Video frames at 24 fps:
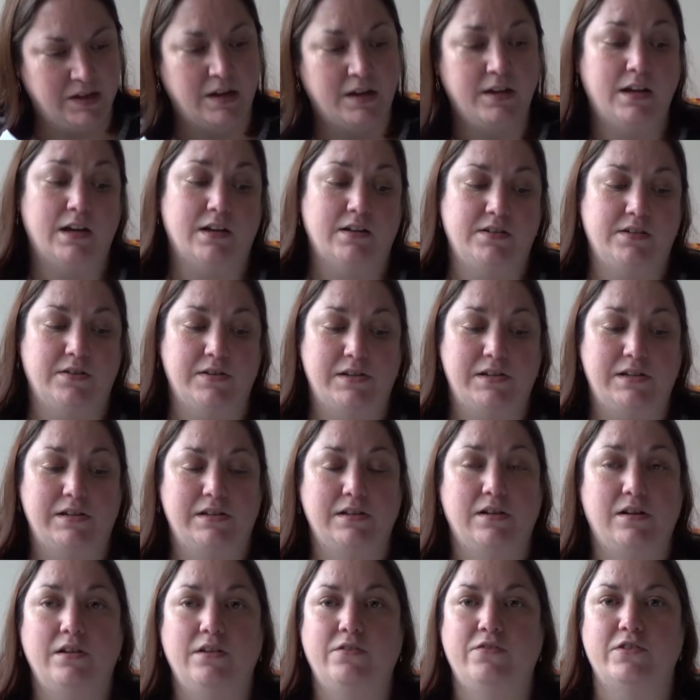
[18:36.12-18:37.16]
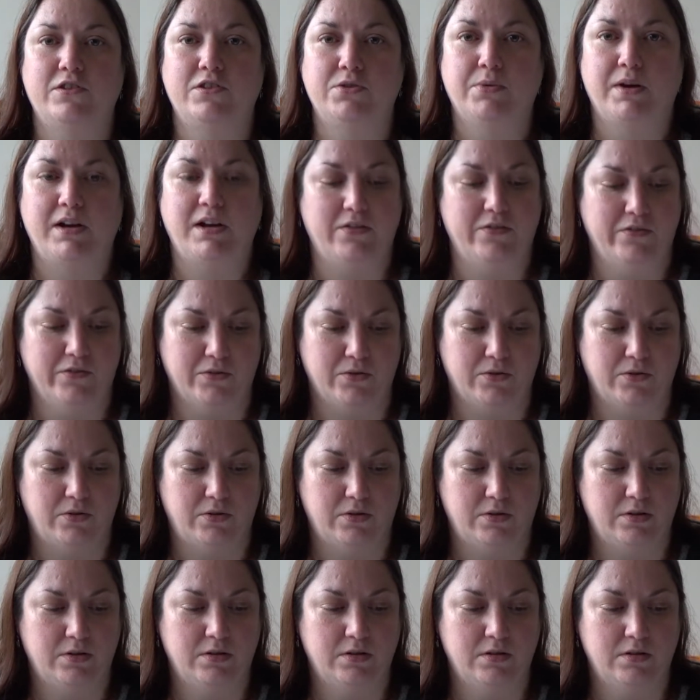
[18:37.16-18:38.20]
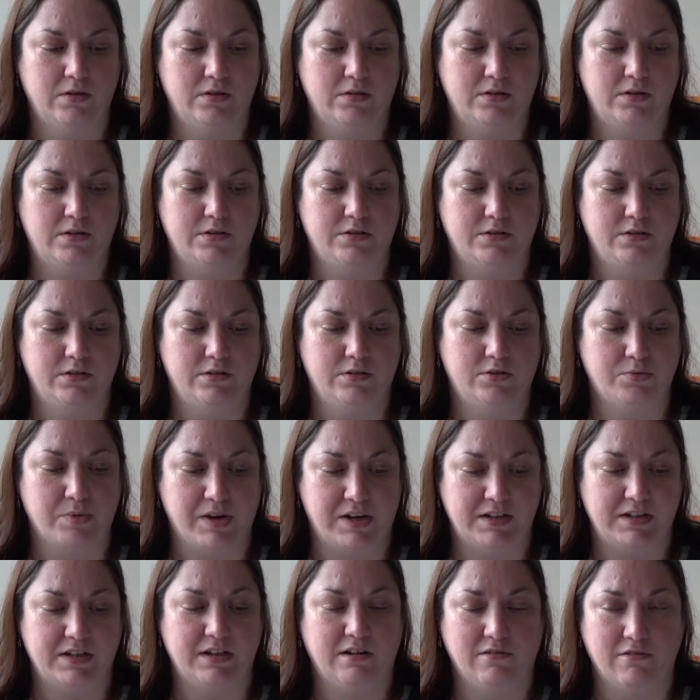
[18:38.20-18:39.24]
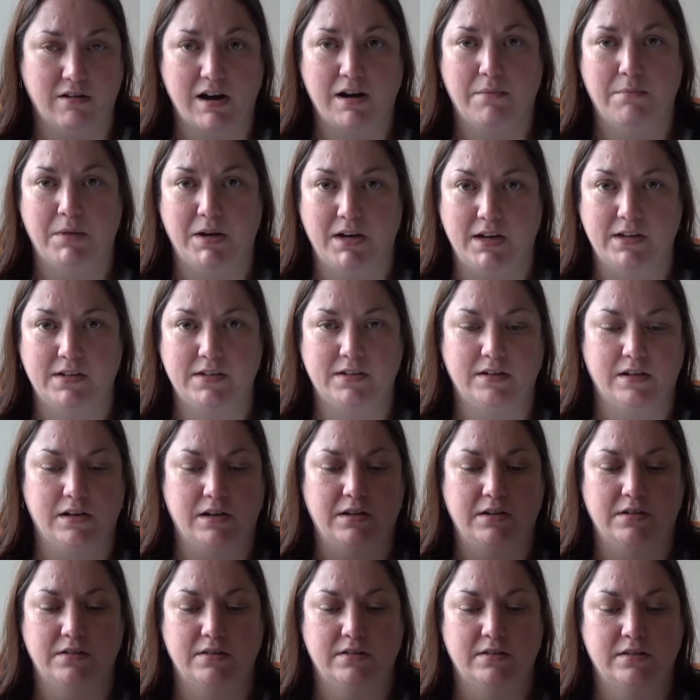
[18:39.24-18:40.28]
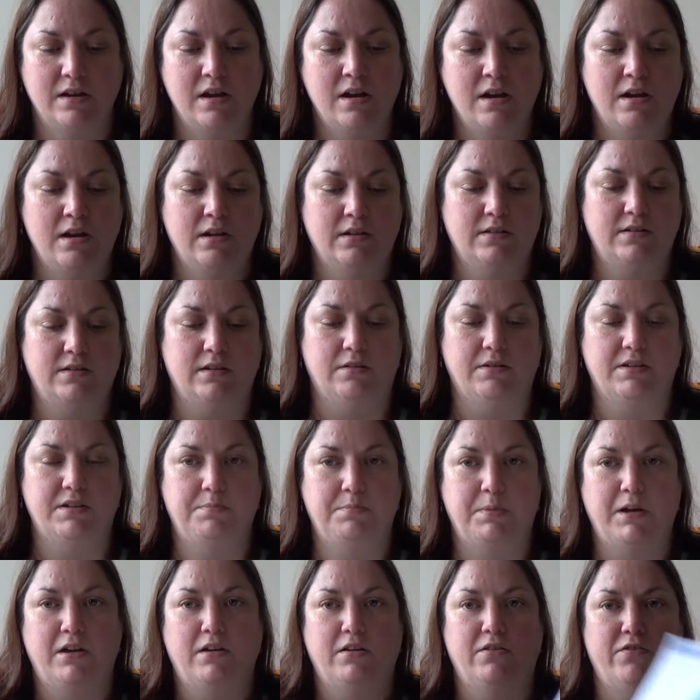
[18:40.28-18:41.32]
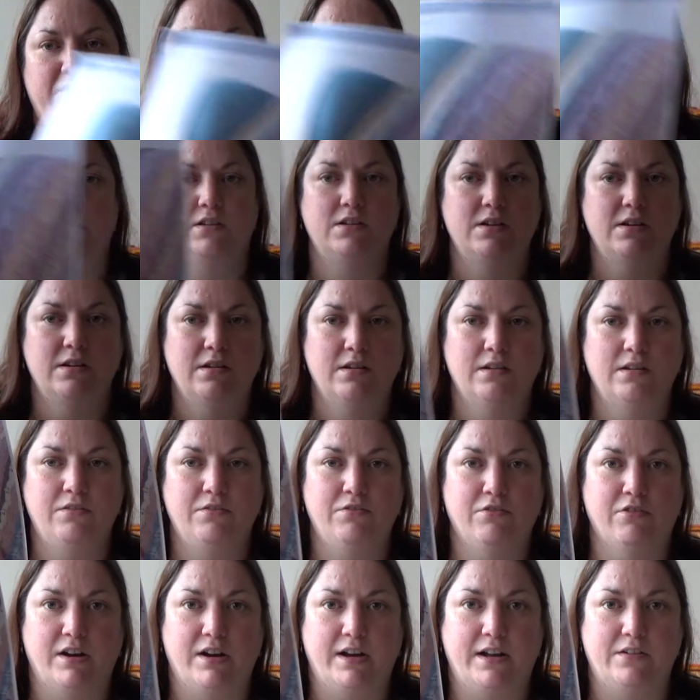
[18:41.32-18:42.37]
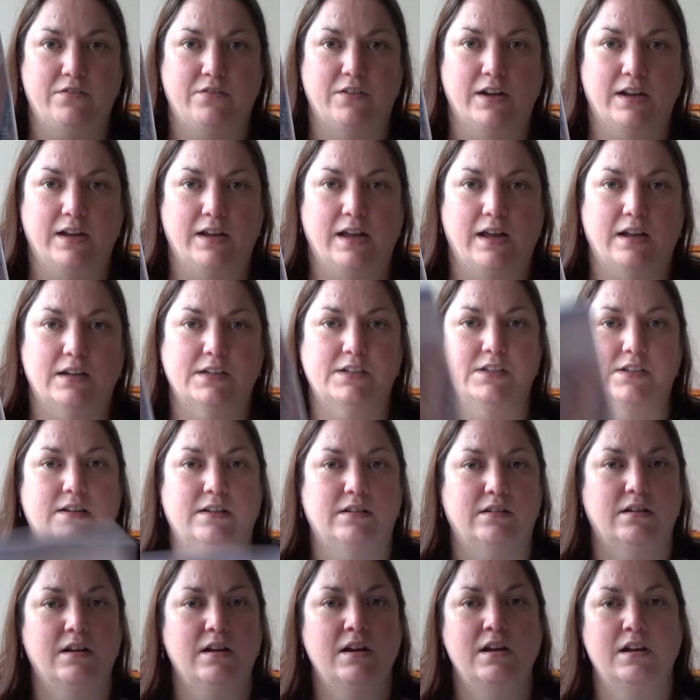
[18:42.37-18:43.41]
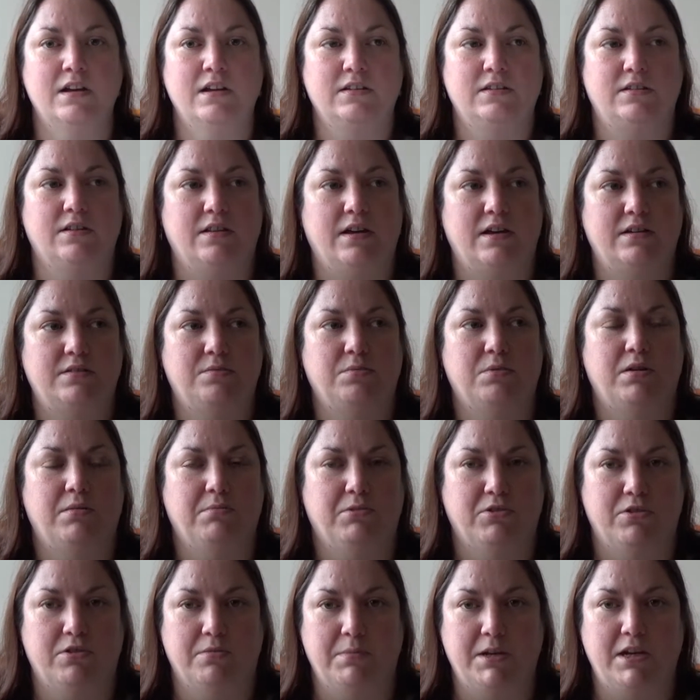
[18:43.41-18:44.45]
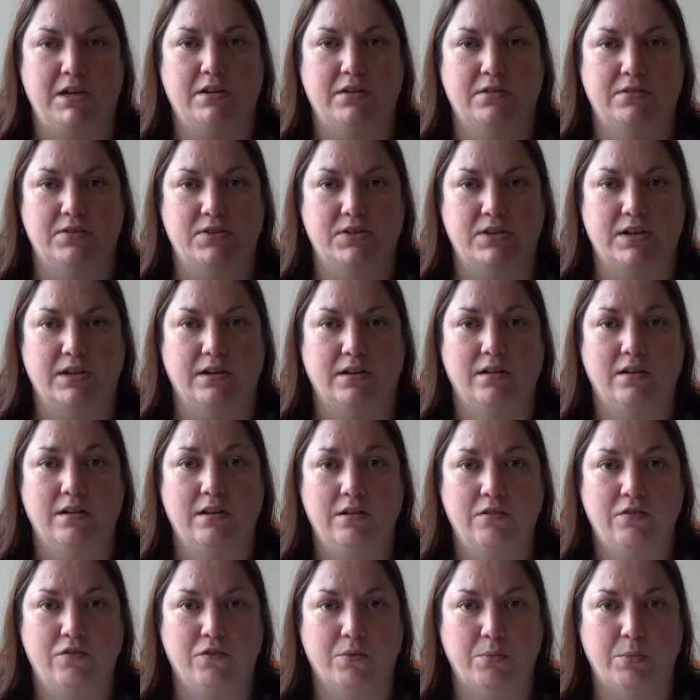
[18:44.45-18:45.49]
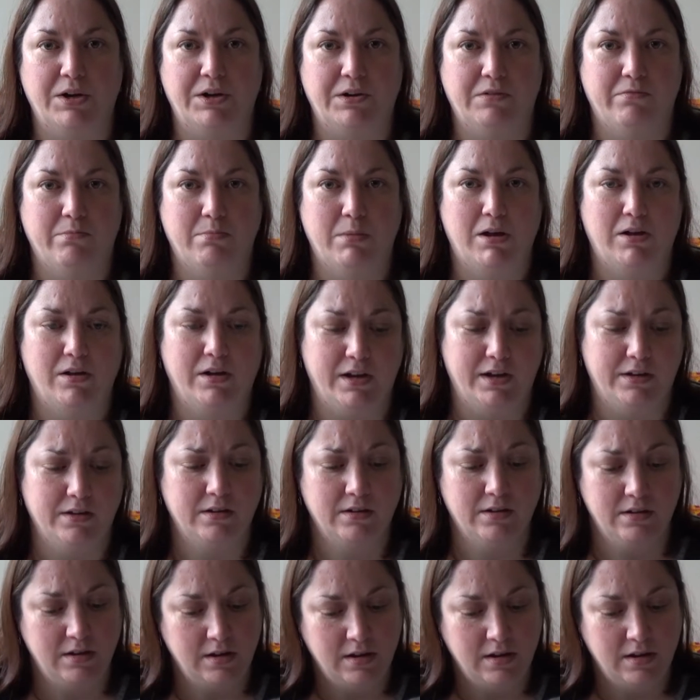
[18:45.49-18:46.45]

Yeah, so it's designed for 24 20-gram mini skeins, so it's perfect for an advent calendar. So that's what I'm going to be using for one of mine,